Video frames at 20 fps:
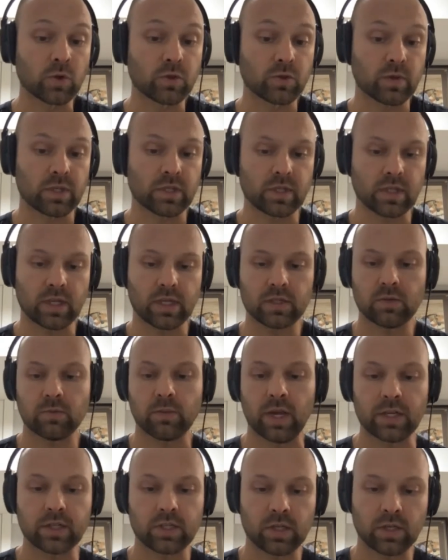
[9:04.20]
recently, as you
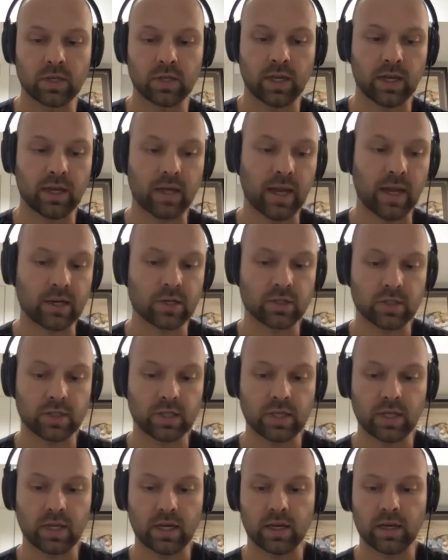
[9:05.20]
mentioned, I
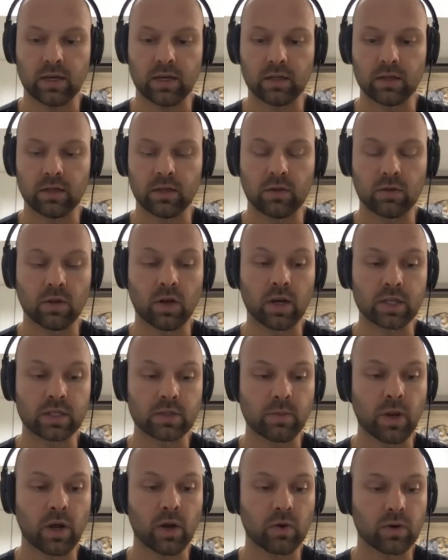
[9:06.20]
actually
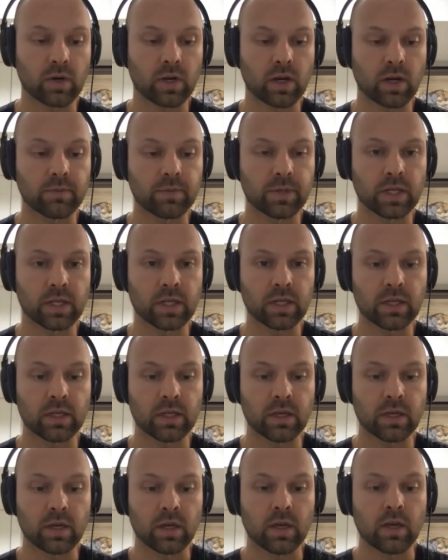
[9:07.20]
launched my own company.
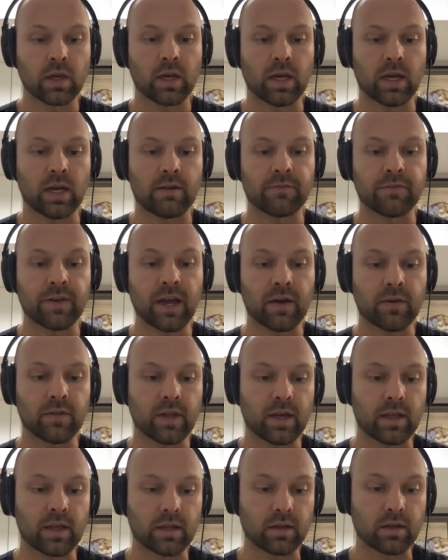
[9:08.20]
Found
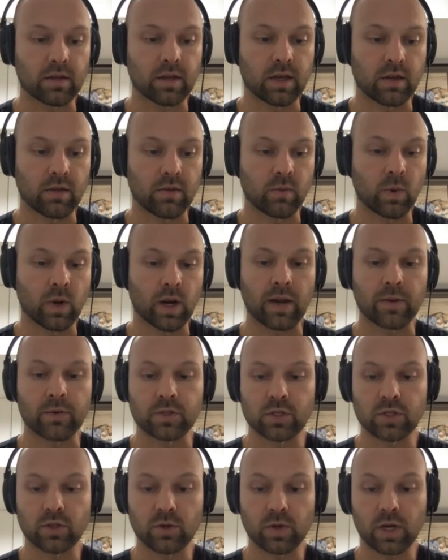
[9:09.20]
that what I was
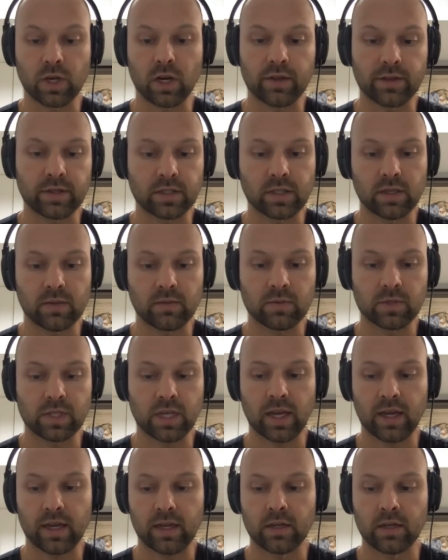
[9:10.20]
doing on the team
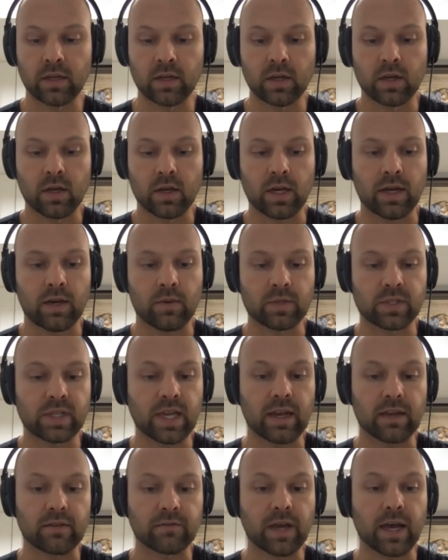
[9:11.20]
side was
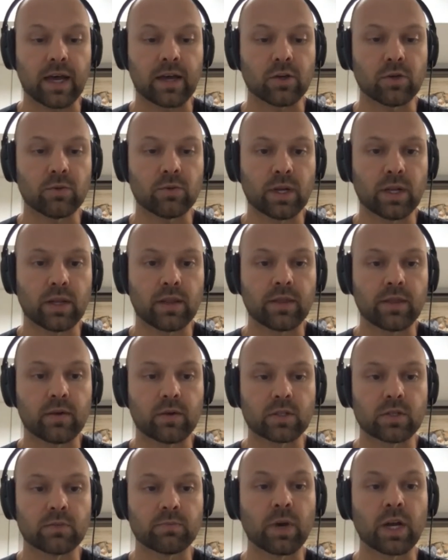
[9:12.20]
adding value, but there
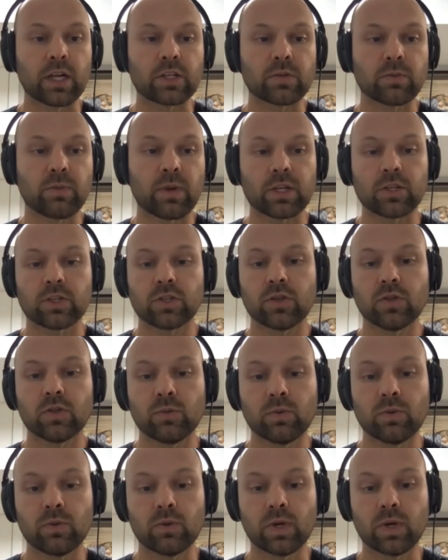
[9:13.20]
was much
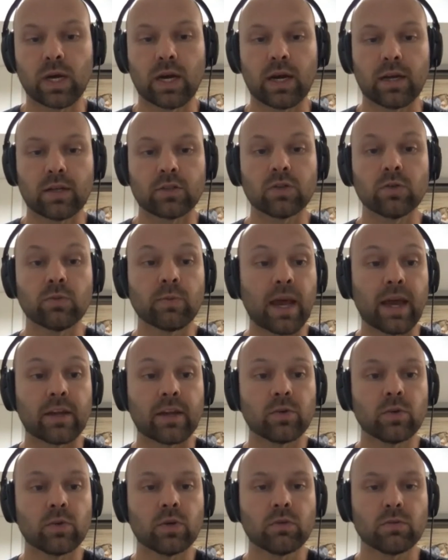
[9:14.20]
too
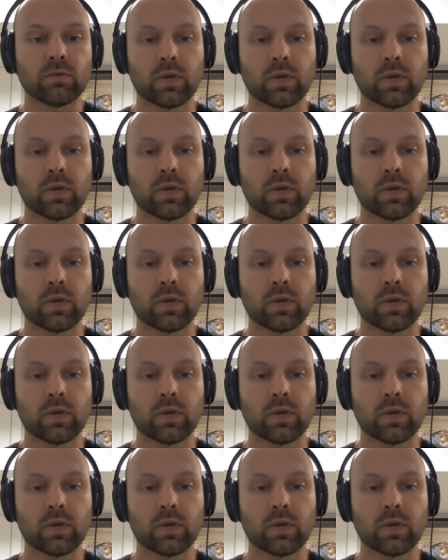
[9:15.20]
manual,